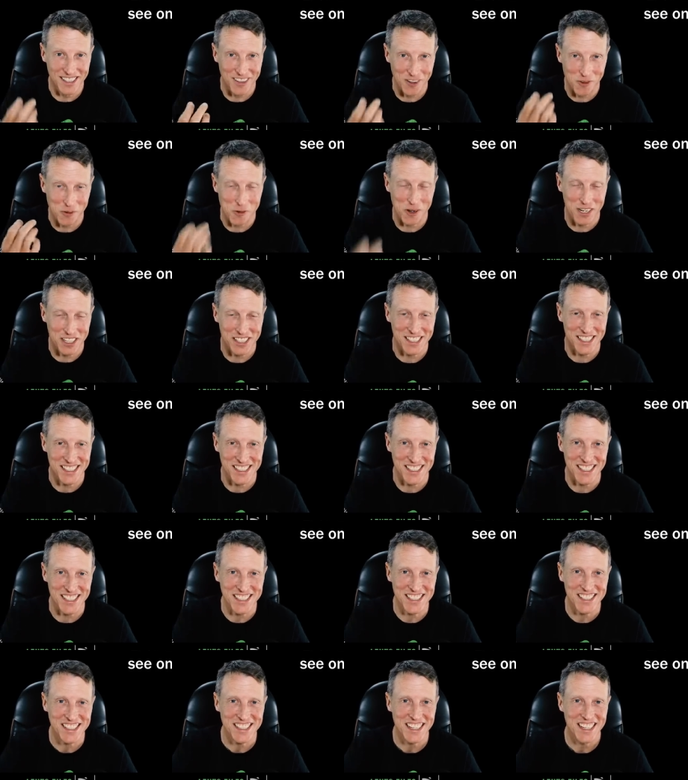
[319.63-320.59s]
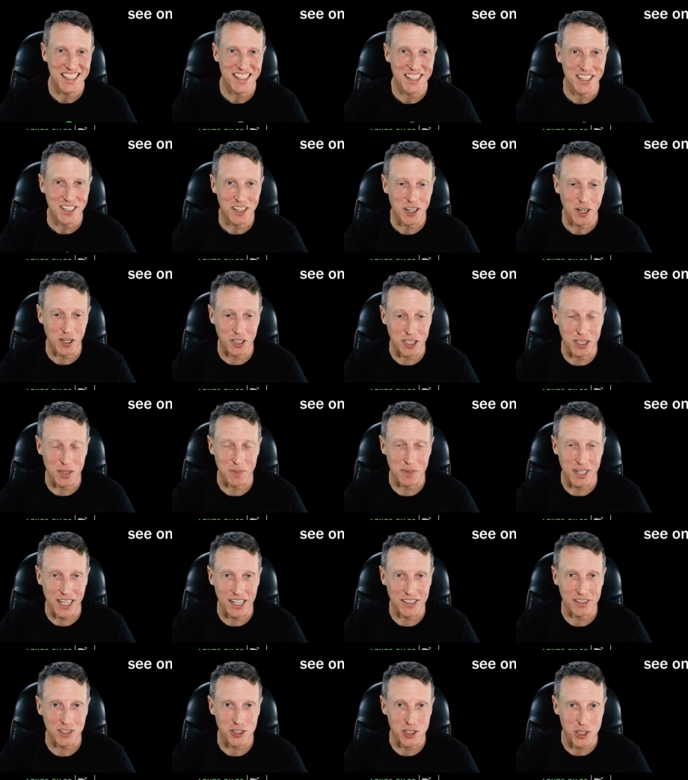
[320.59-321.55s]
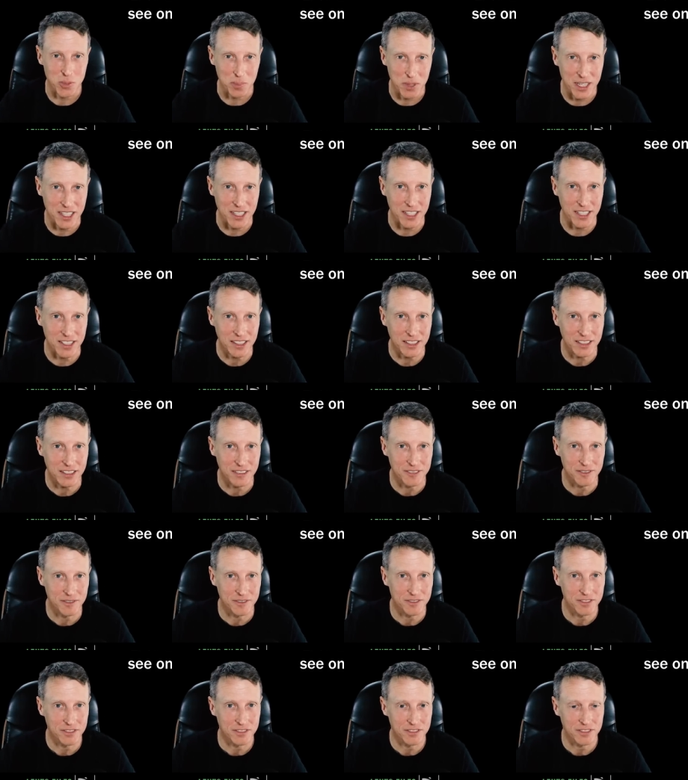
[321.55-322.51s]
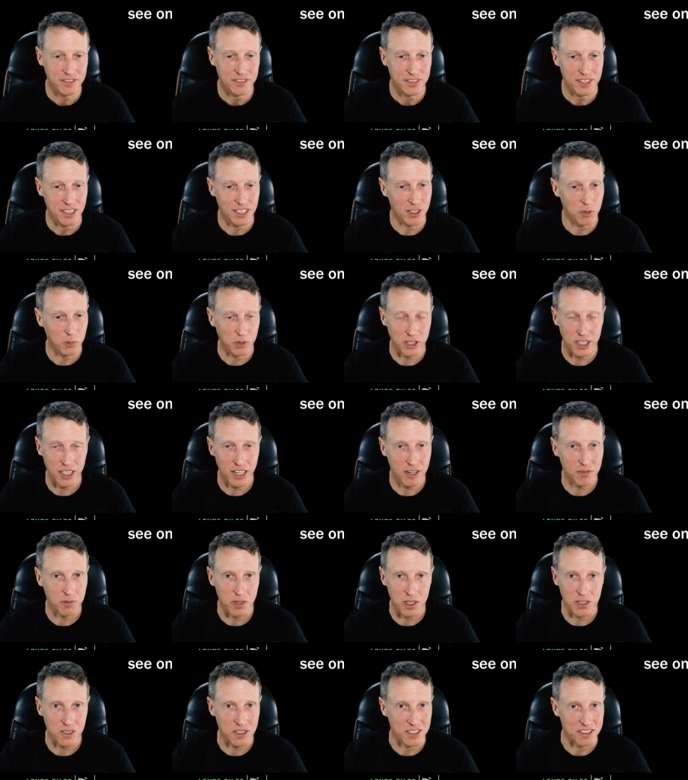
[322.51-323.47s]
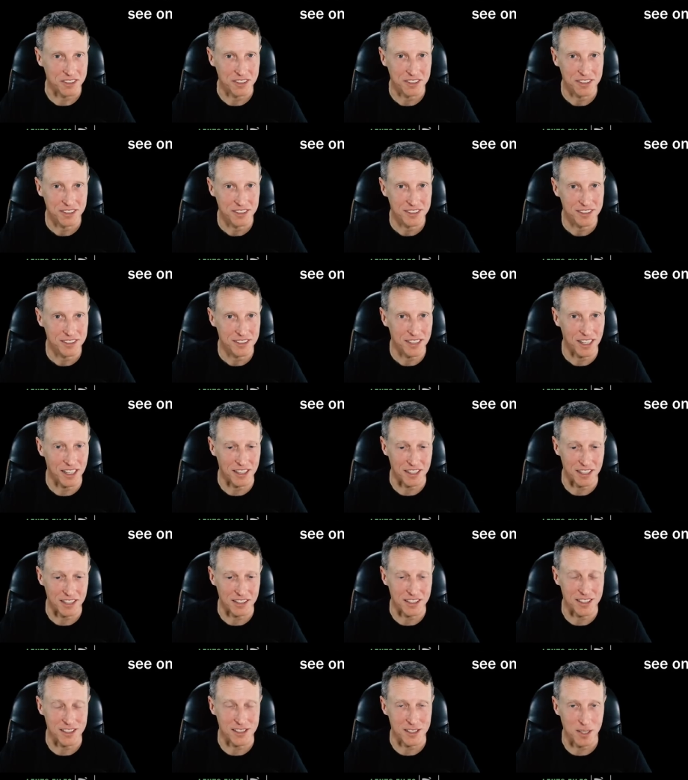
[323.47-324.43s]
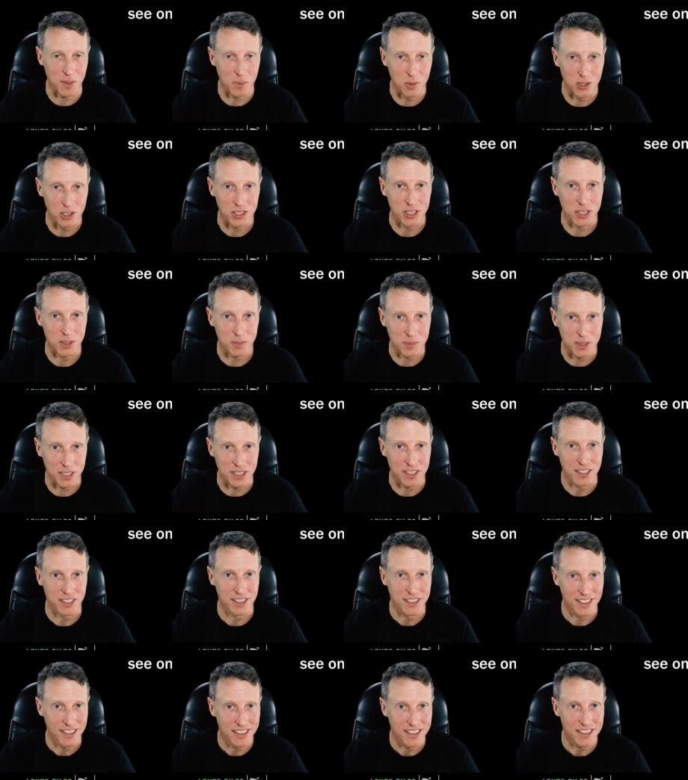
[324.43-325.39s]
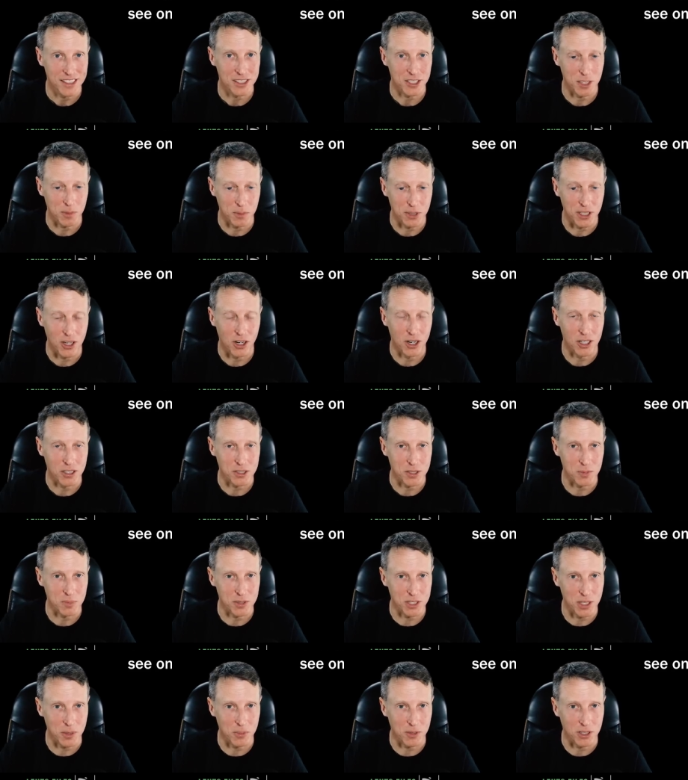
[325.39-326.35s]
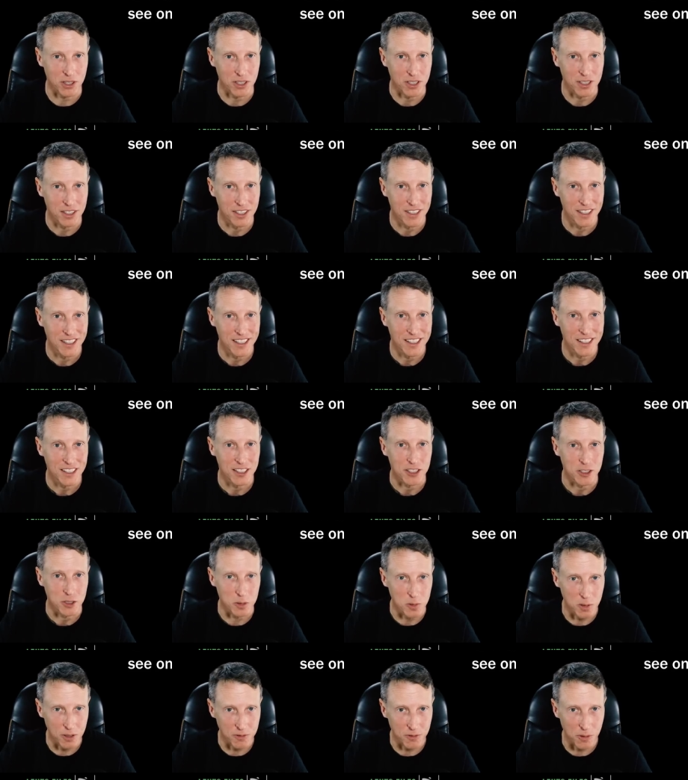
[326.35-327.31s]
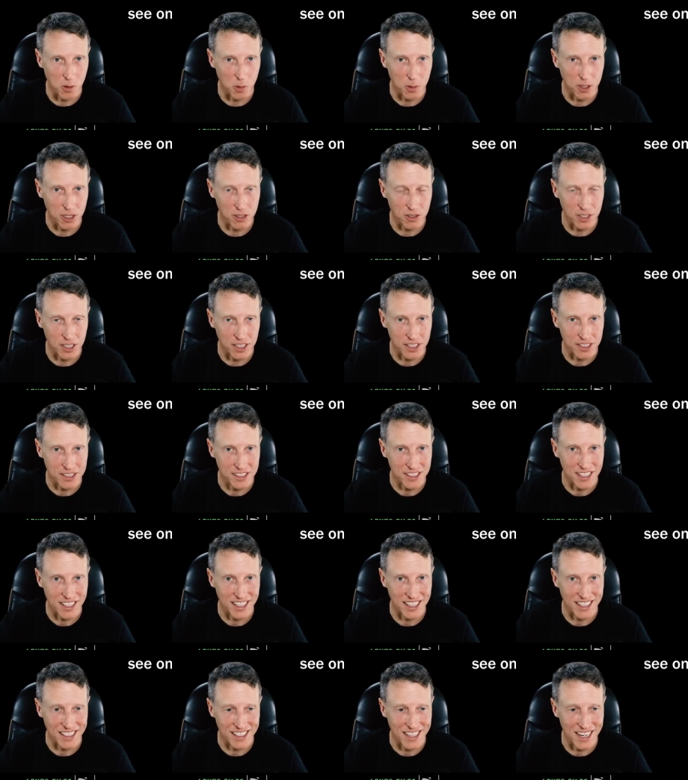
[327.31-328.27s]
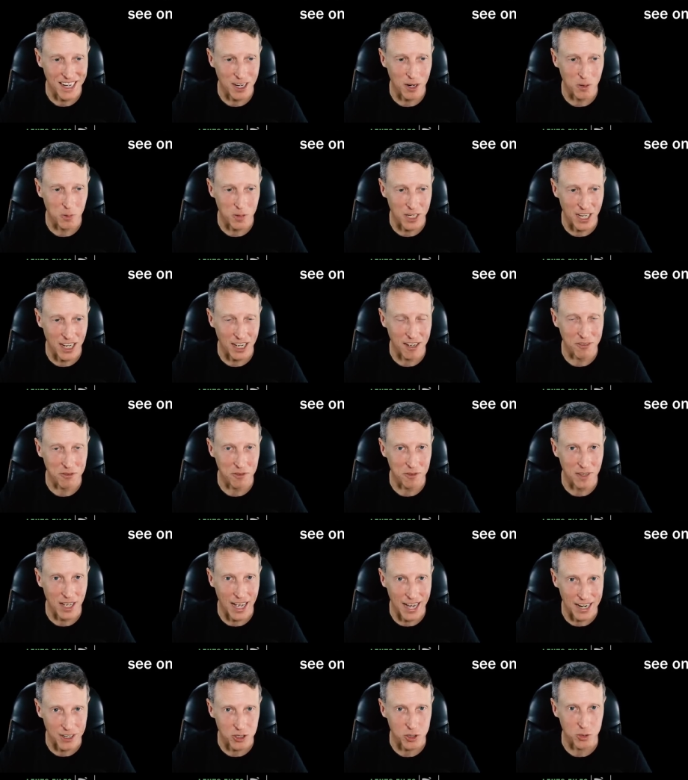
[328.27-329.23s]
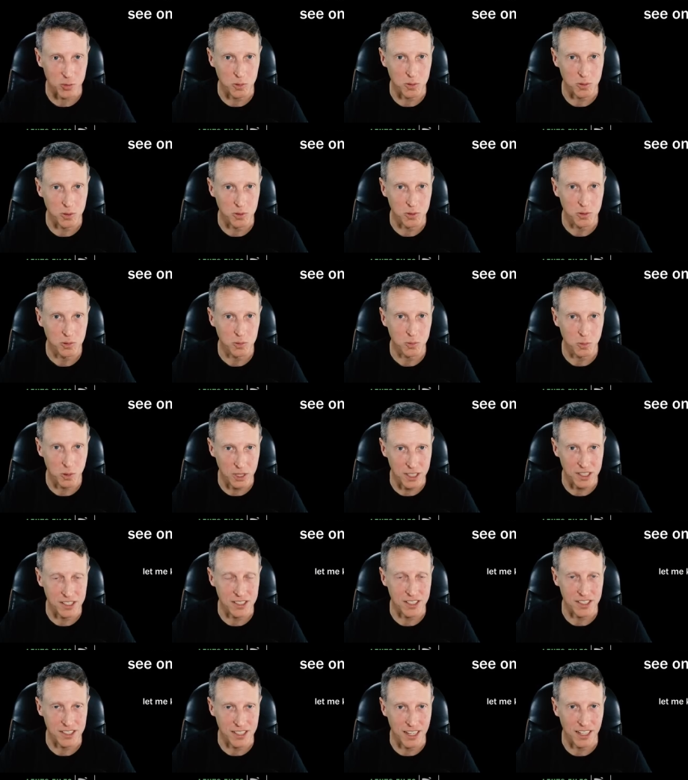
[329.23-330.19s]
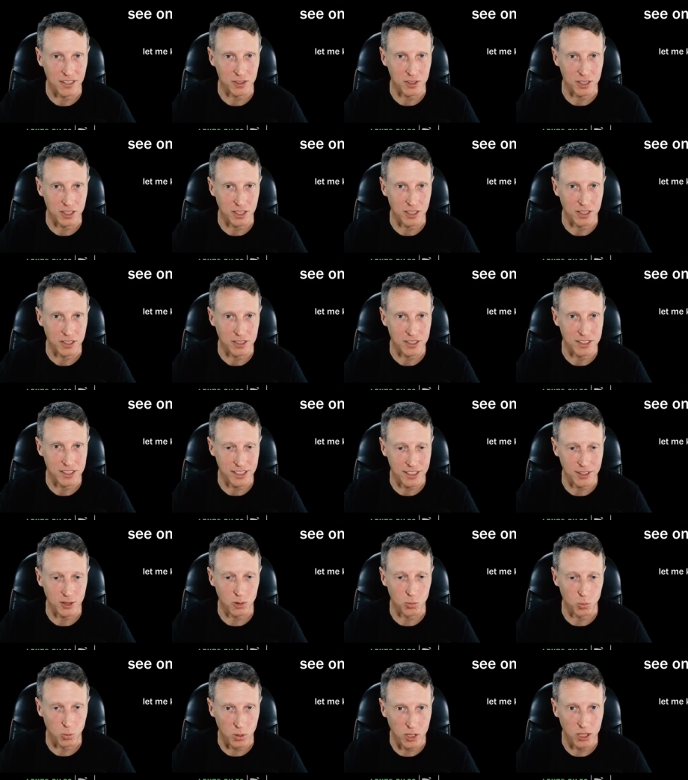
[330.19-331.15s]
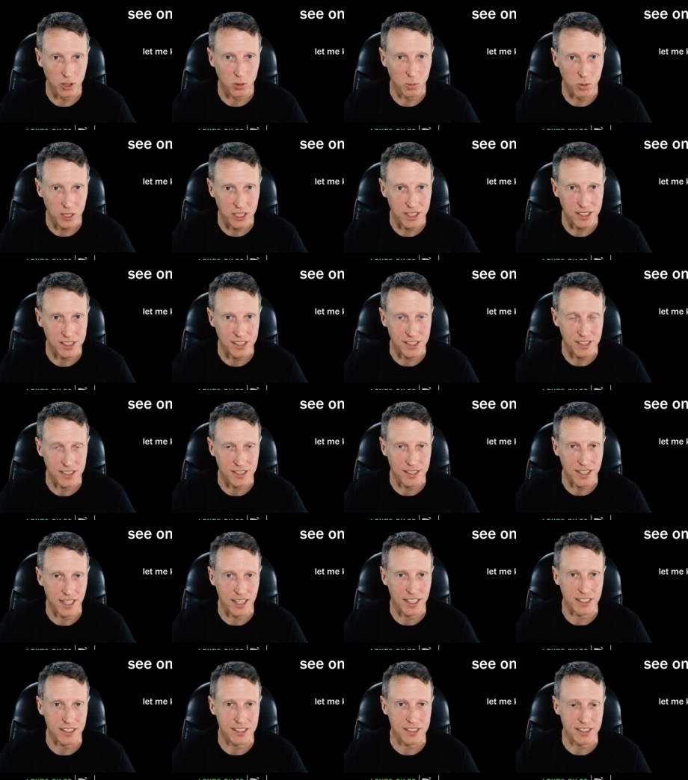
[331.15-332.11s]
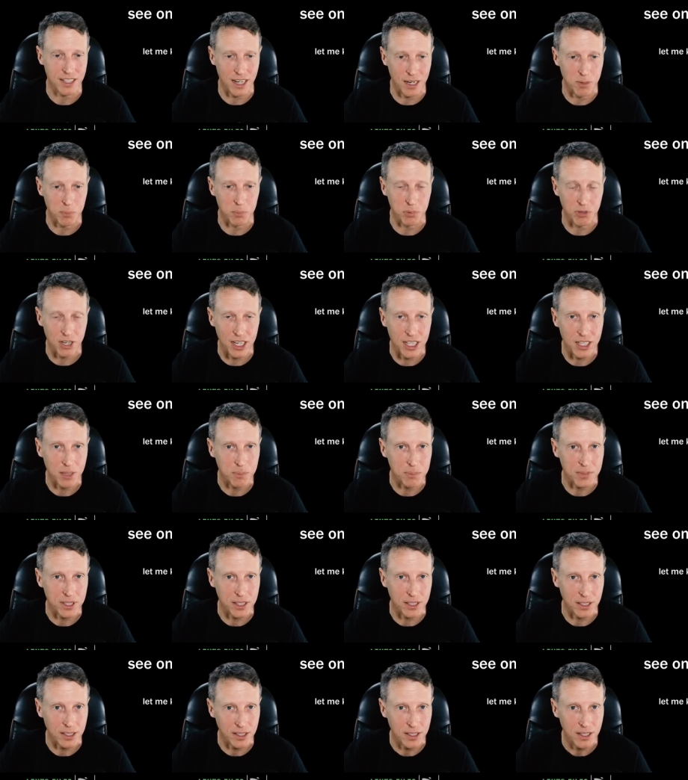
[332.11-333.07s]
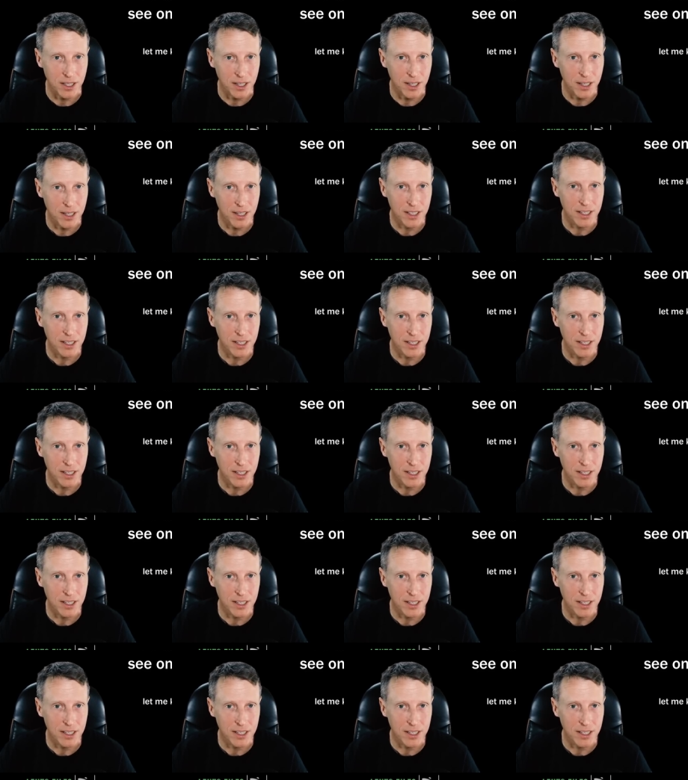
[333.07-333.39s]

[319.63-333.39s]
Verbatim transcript: witnesses are going to be out there speaking and we're going to have hearings. I think this summer is going to be it's going to be an awesome summer. UFO hearings, and now we have actual witnesses out there. Let's get the real witnesses, not Scott Bray up there